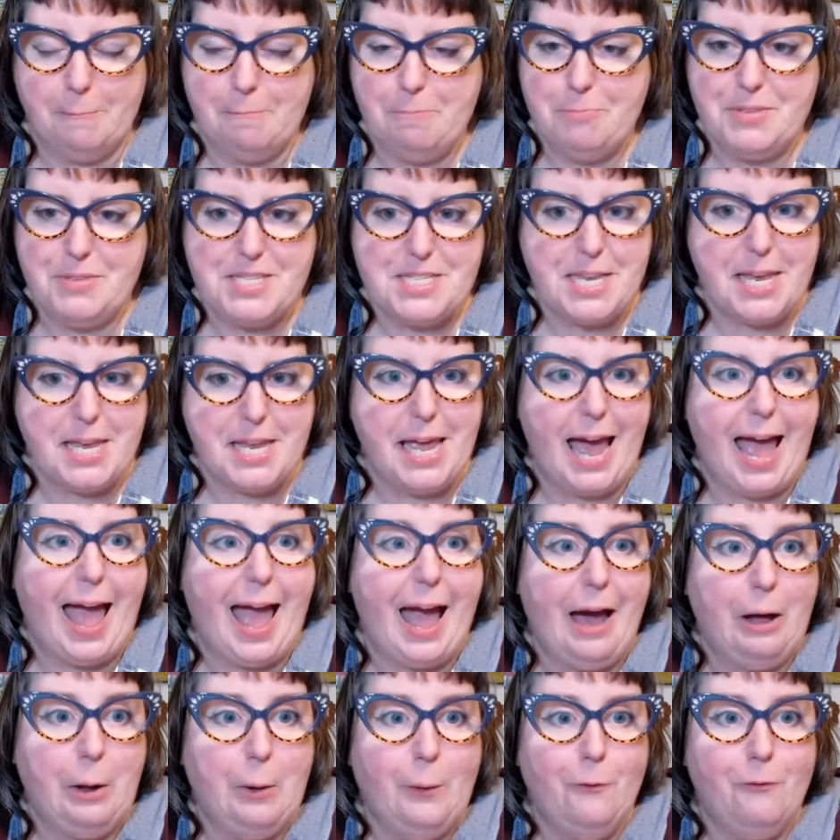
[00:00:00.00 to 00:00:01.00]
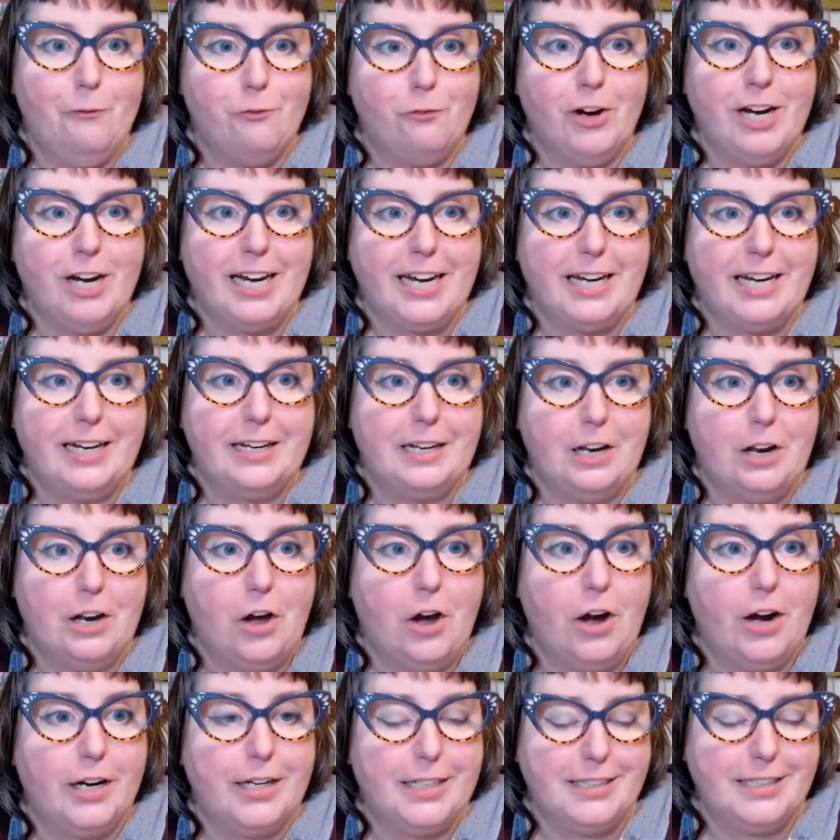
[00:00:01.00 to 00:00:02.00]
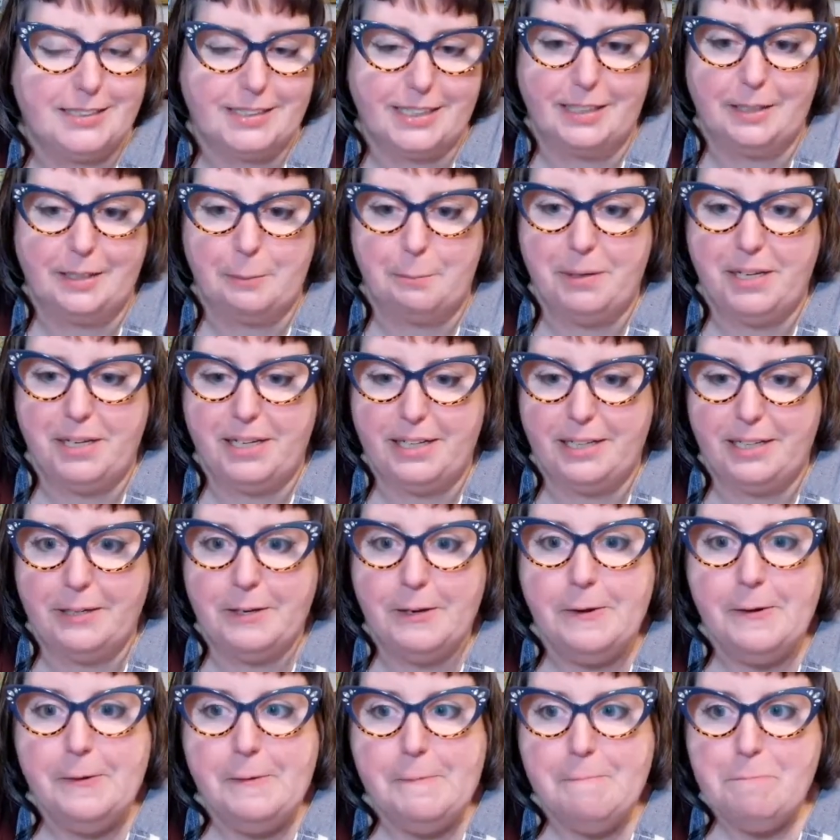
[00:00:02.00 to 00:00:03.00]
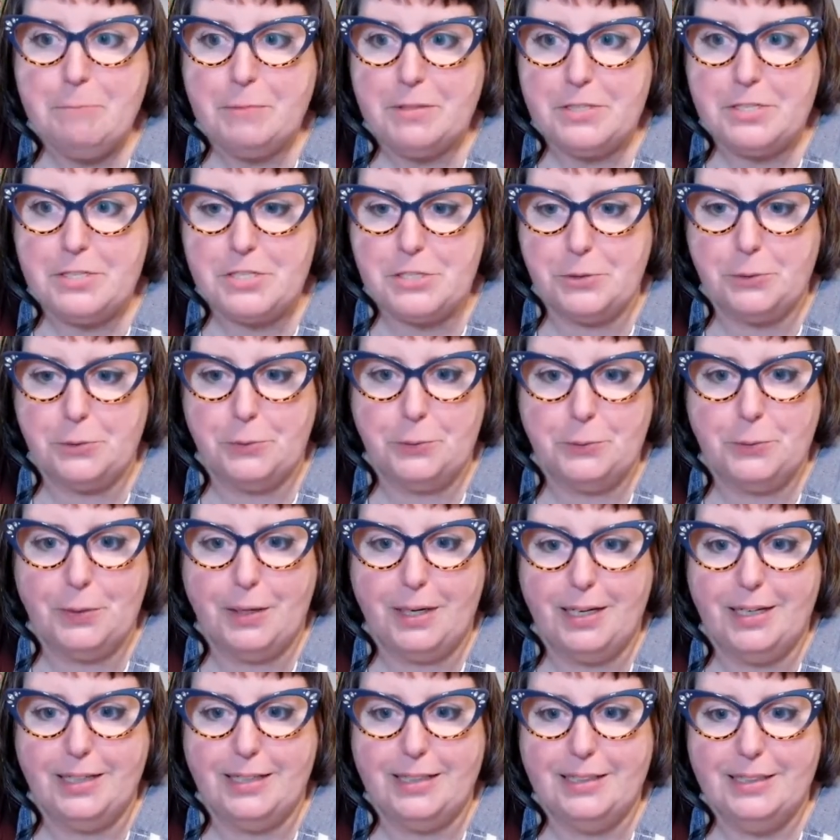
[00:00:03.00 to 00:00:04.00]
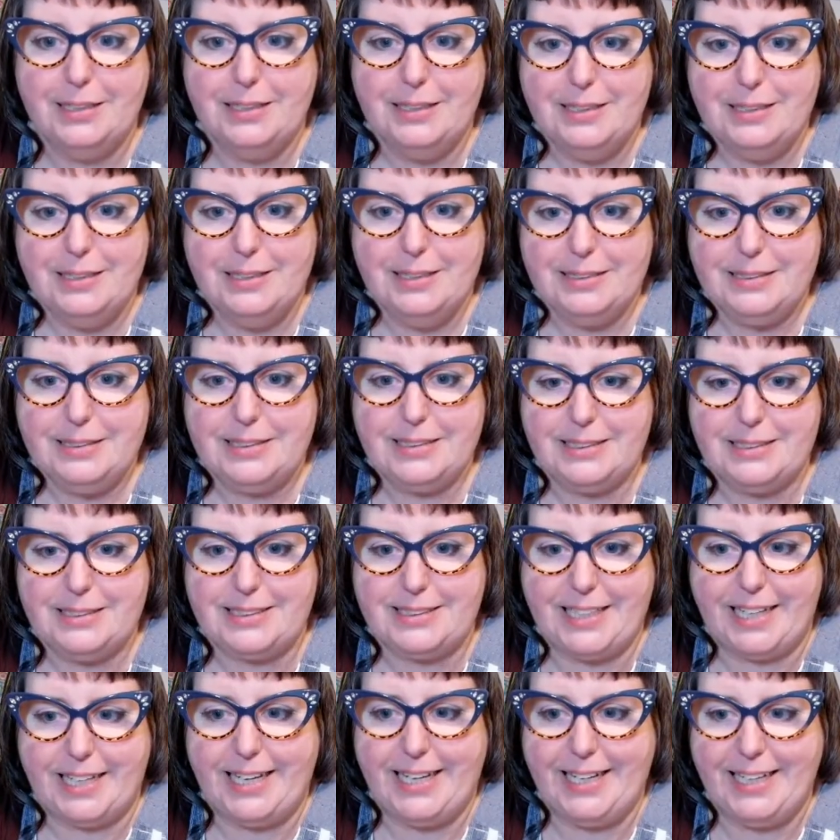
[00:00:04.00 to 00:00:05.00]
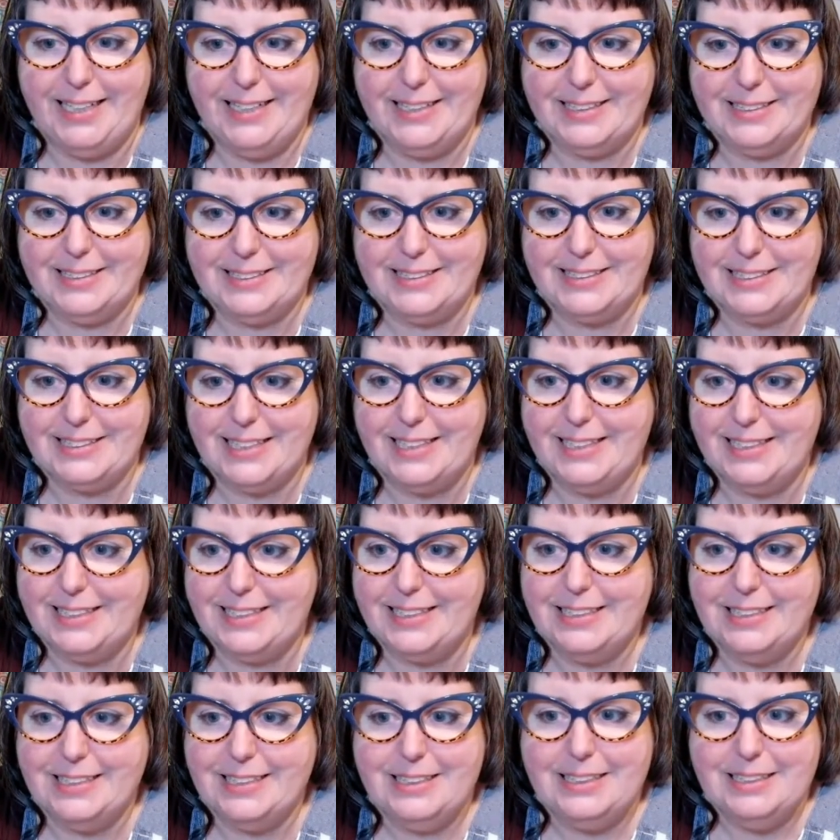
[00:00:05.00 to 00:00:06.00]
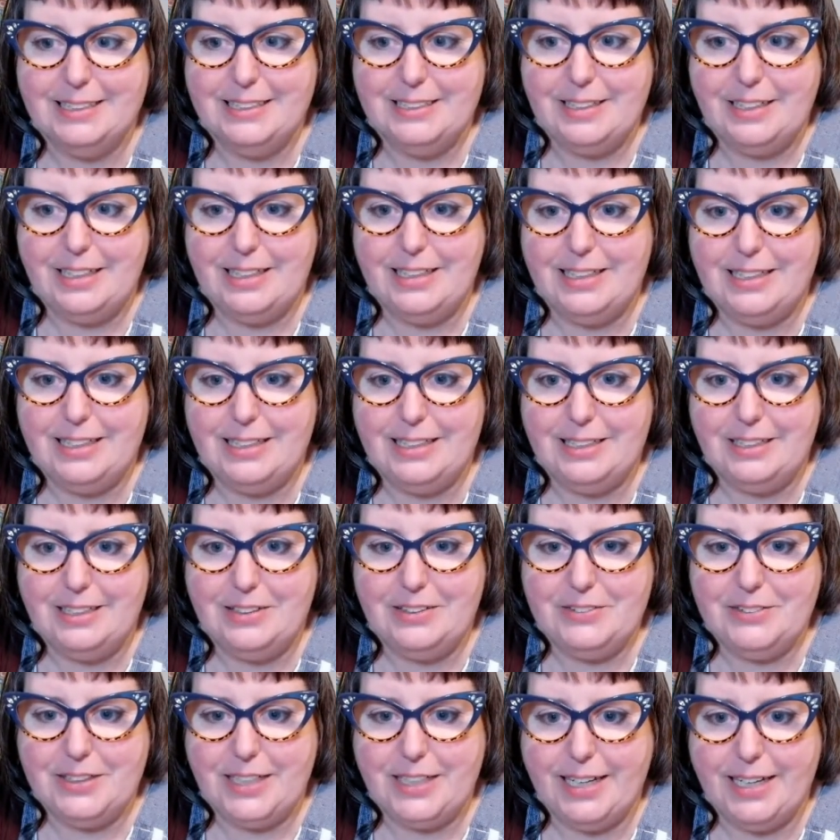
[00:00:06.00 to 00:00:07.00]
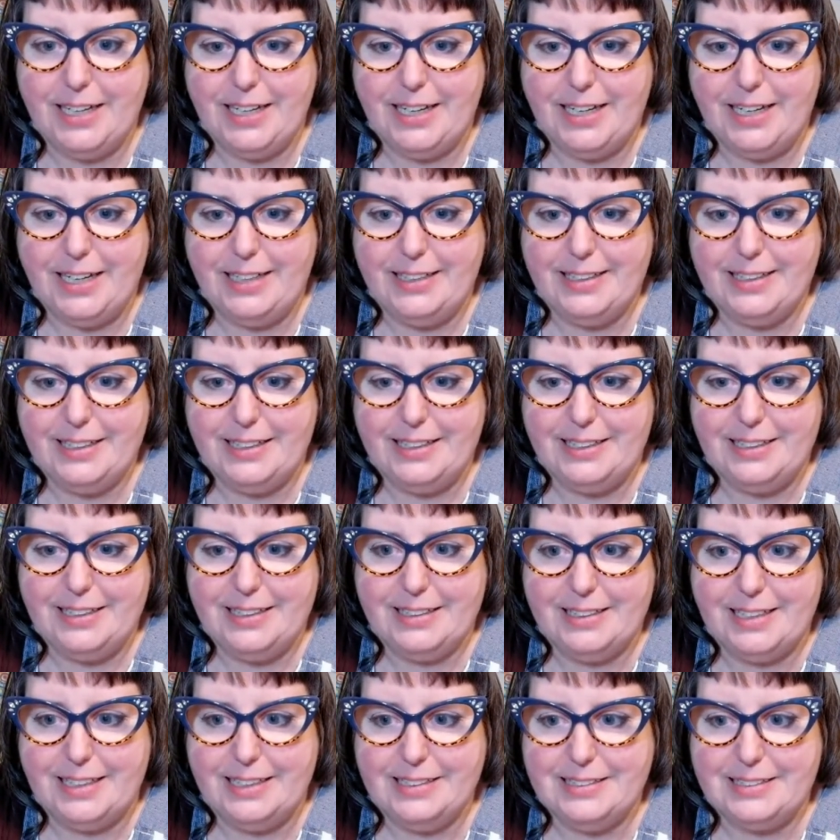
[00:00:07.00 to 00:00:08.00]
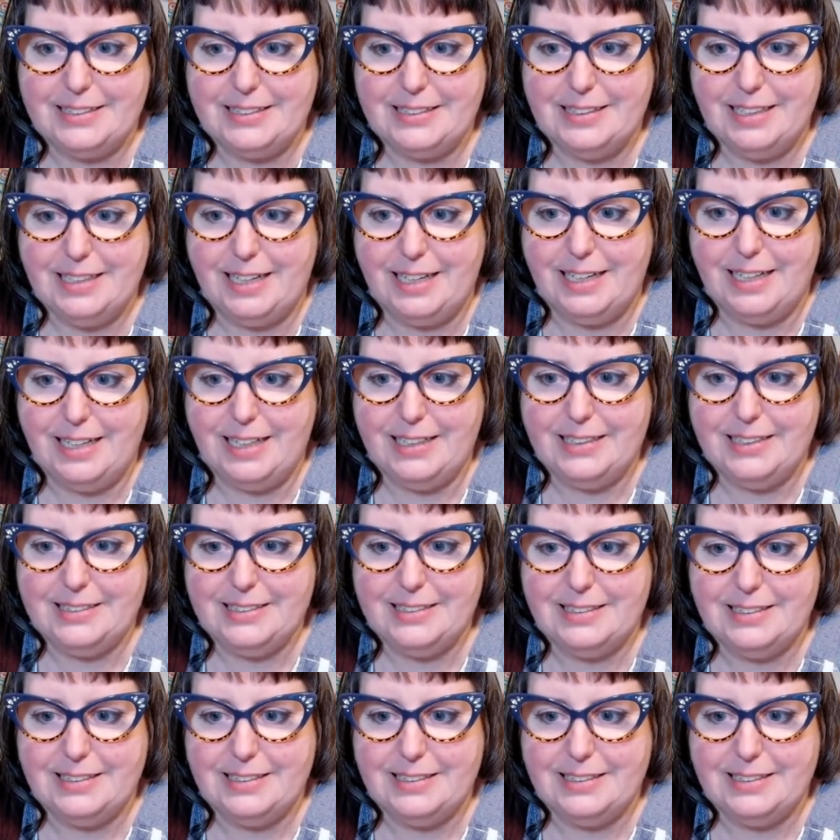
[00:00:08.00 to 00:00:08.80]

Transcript: see how freaking long it's going to be to see it. It's like, okay, that's a lot.